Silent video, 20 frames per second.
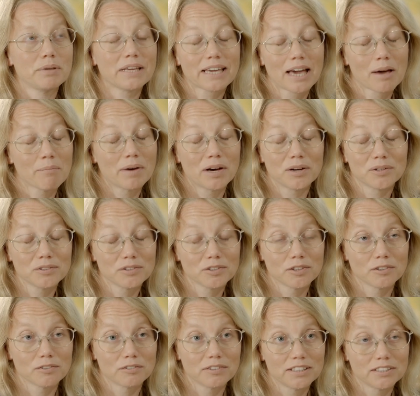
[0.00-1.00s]
big amount
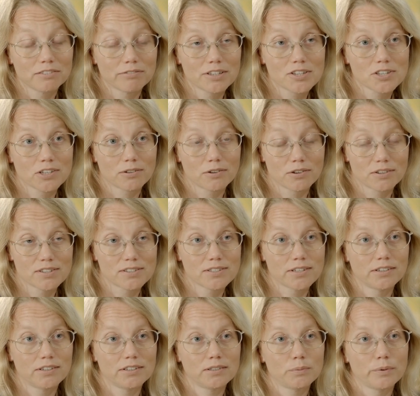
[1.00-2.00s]
of literature
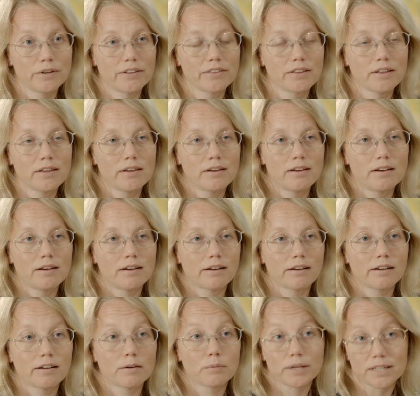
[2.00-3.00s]
concerned with
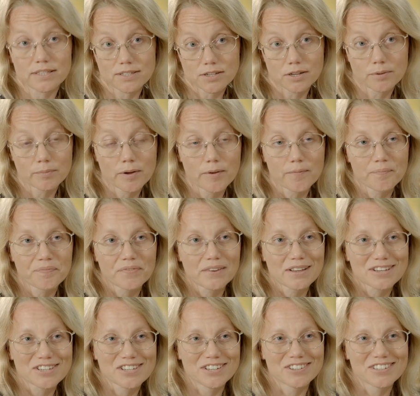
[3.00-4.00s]
uh, wisdom
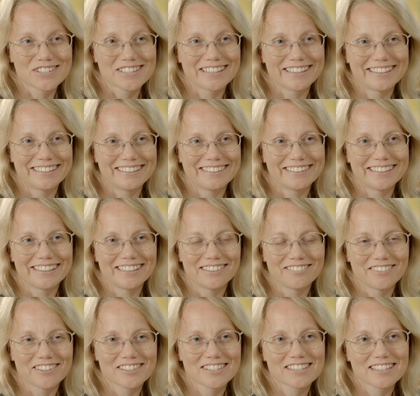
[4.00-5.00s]
shows that, that
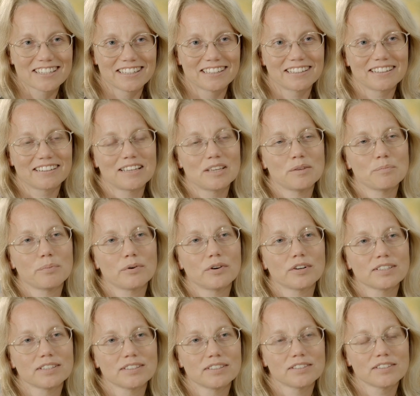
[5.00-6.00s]
it was uh,
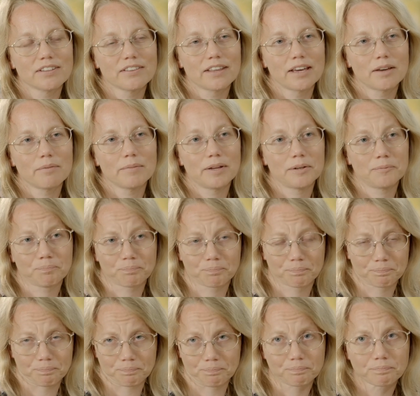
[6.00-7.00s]
important to them and,
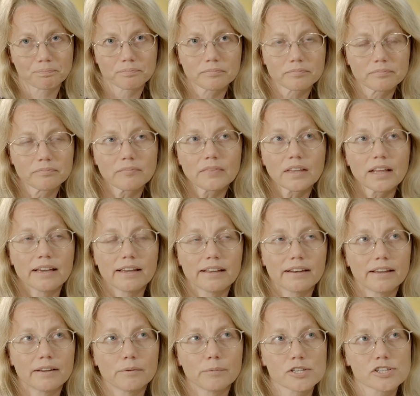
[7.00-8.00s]
and,
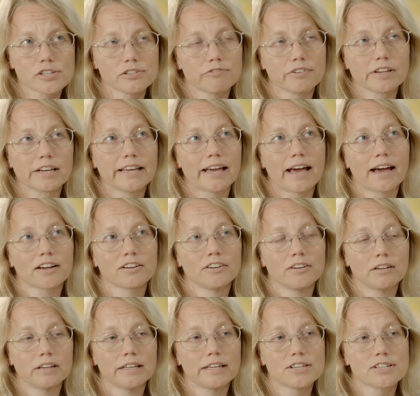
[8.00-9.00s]
and, we should really
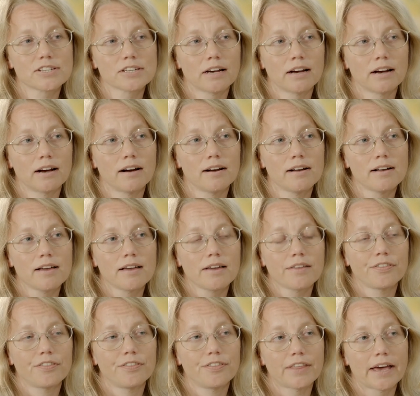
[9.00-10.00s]
acknowledge uh,
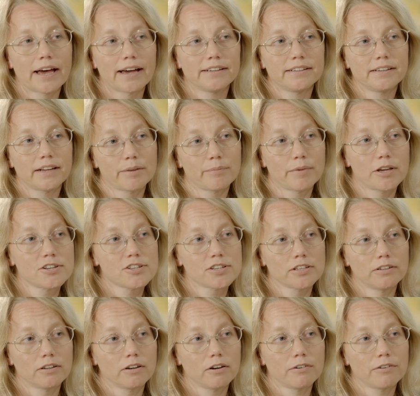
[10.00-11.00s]
that
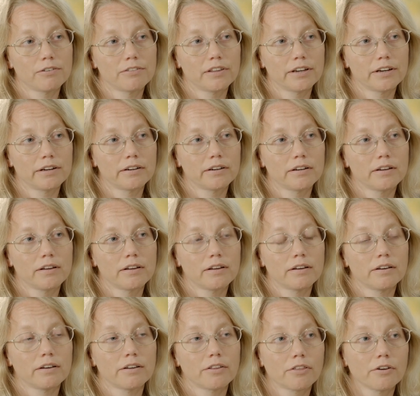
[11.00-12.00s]
dimension of their
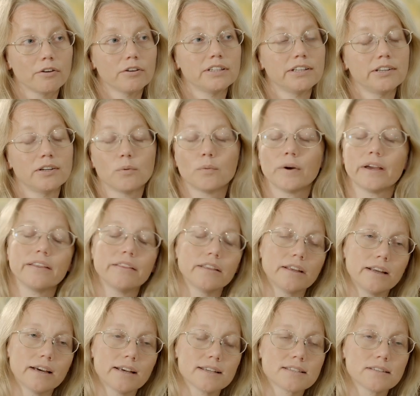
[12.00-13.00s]
uh, thought in a way
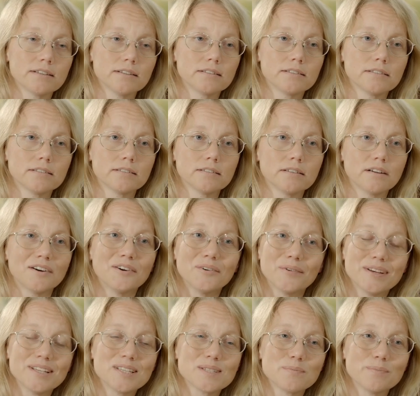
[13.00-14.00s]
that has not
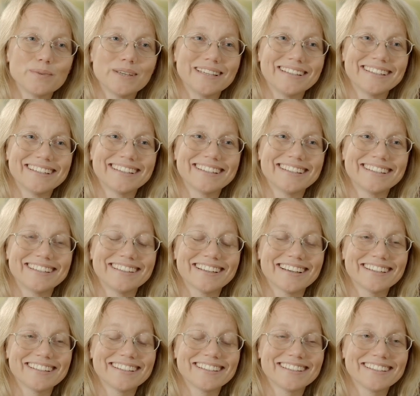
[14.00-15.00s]
always been
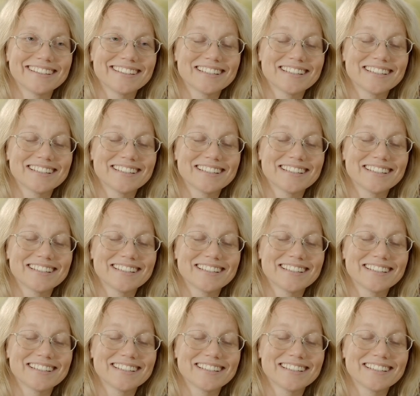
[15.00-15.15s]
done.